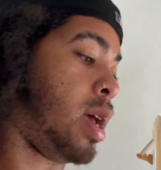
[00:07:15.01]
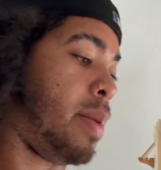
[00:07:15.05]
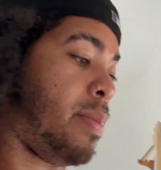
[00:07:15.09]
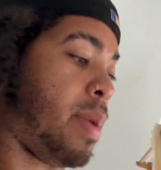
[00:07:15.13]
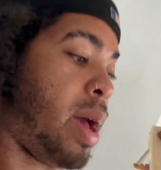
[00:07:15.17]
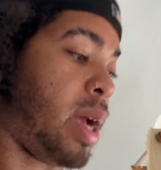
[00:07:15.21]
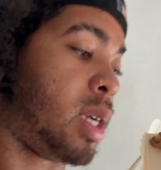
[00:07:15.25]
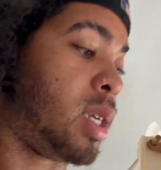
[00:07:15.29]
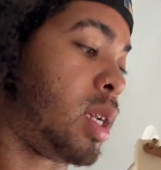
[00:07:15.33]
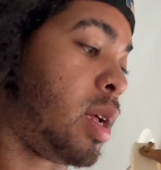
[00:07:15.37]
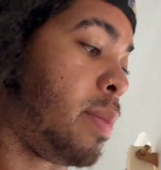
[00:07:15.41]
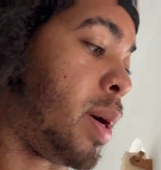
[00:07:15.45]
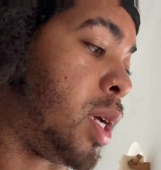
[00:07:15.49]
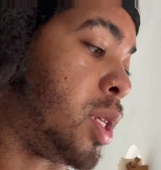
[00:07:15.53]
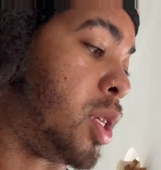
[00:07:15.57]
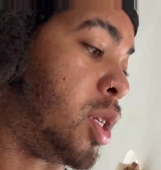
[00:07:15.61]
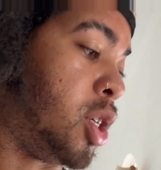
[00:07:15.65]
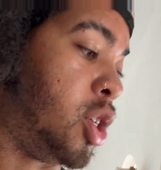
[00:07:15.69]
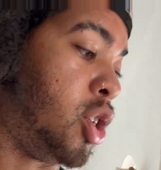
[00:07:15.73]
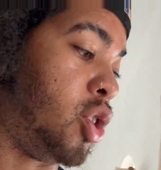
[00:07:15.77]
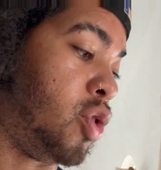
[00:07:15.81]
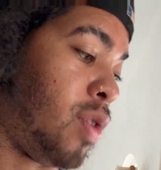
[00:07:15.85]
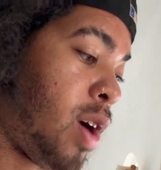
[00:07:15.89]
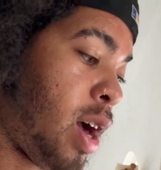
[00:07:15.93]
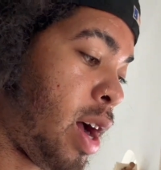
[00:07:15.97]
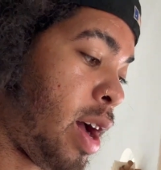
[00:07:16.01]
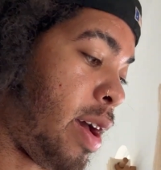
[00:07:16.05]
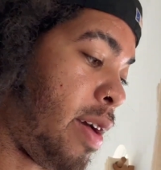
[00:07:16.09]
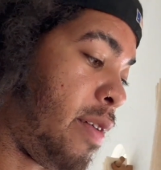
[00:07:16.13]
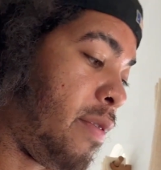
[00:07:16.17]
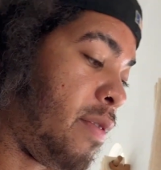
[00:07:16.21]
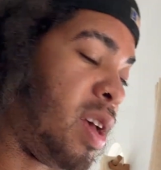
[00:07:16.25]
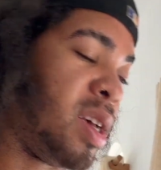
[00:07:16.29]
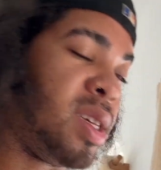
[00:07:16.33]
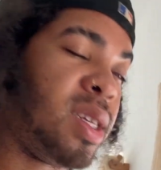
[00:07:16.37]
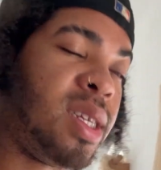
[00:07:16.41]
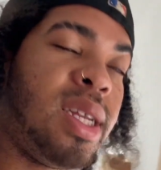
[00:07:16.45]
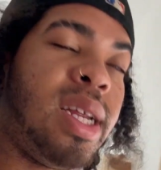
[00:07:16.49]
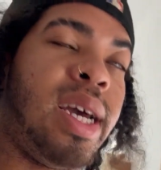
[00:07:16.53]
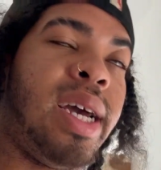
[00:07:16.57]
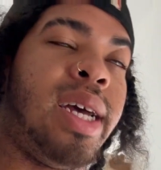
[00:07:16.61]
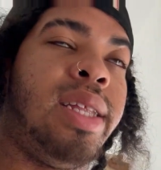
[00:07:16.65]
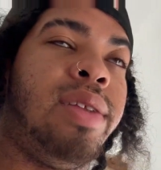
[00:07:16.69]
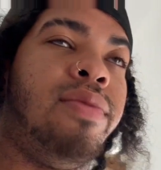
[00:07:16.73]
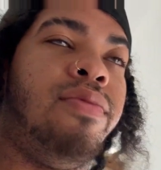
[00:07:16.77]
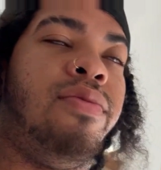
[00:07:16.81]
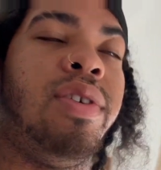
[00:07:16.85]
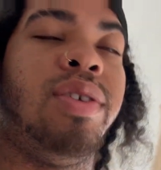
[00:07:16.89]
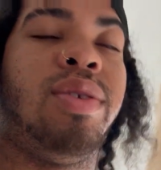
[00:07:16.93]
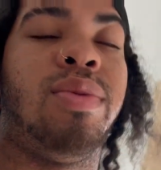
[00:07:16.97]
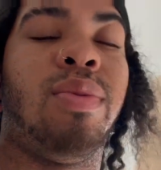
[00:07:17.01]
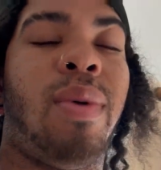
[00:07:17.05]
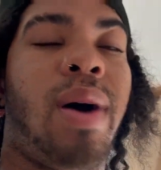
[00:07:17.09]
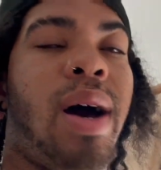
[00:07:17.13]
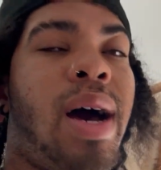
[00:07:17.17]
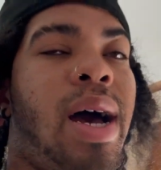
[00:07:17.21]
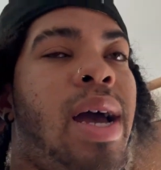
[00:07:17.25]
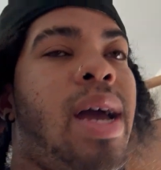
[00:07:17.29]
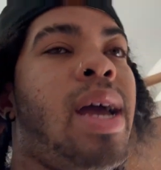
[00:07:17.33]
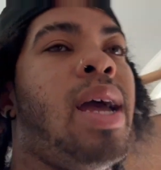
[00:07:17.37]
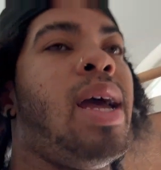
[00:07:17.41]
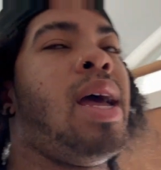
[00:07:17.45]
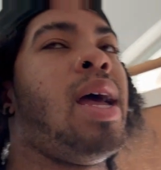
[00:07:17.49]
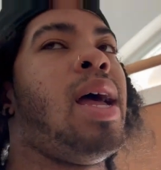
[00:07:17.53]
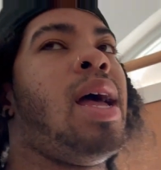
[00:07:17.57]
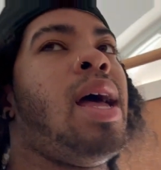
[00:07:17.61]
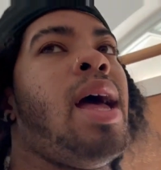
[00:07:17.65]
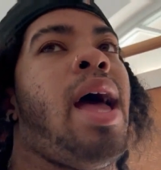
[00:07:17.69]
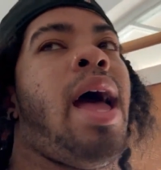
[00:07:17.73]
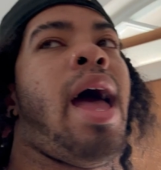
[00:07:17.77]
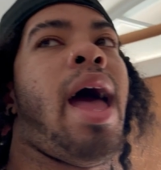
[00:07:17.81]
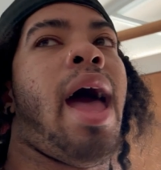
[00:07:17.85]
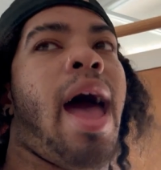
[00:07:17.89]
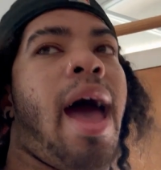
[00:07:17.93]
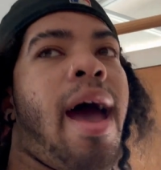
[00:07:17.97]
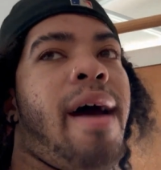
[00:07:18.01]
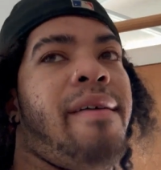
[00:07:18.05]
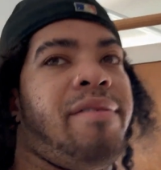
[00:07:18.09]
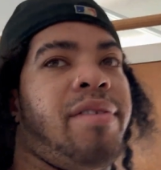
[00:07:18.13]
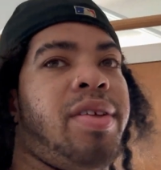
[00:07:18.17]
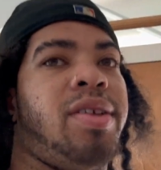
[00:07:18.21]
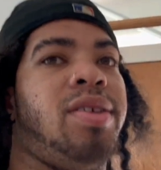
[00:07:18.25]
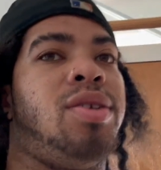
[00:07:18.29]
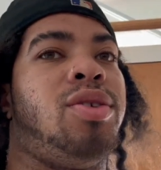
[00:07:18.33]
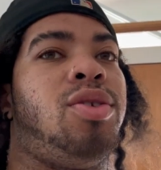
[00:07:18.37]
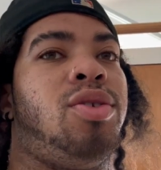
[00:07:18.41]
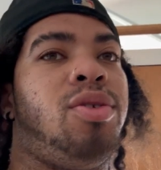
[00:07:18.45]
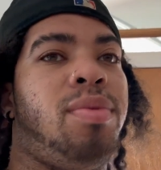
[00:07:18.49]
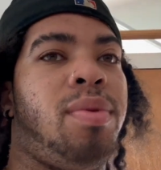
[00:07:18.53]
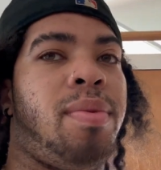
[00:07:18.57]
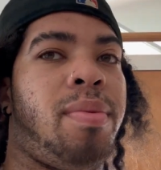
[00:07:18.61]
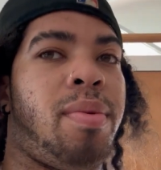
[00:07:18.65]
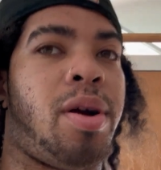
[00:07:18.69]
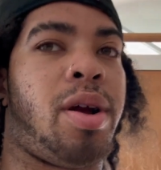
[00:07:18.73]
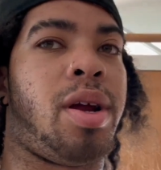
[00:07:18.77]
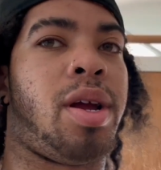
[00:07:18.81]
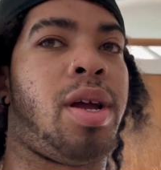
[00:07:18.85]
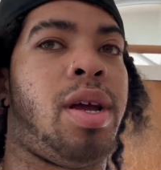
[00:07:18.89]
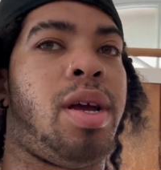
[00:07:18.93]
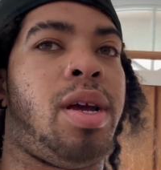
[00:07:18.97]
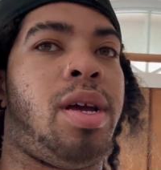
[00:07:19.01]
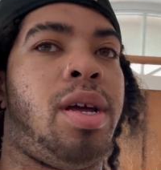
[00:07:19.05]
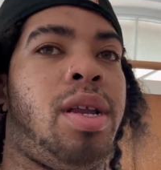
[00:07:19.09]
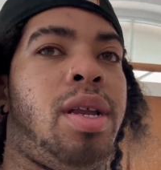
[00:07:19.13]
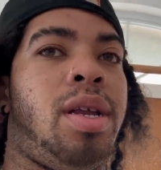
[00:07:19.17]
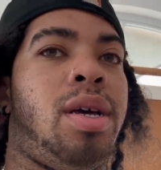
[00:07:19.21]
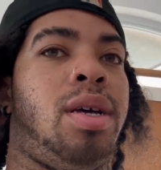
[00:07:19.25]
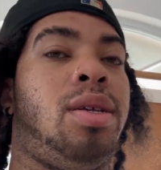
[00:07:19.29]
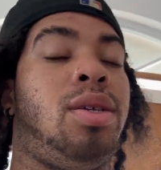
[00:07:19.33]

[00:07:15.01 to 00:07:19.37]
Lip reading: I'm actually about to drive. Yesterday, the reason why, after the supermarket.